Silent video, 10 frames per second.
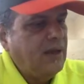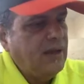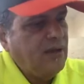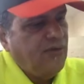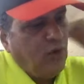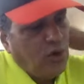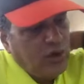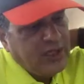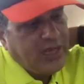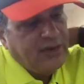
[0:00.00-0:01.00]
Following
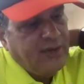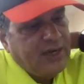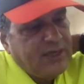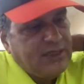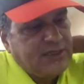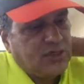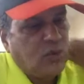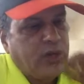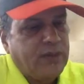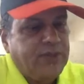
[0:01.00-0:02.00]
that event is the
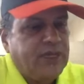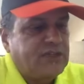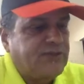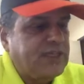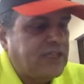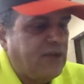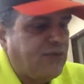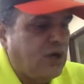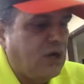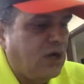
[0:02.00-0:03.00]
200 meters freestyle for
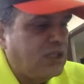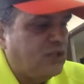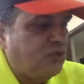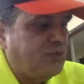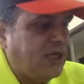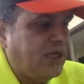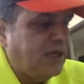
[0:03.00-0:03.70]
girls group 3.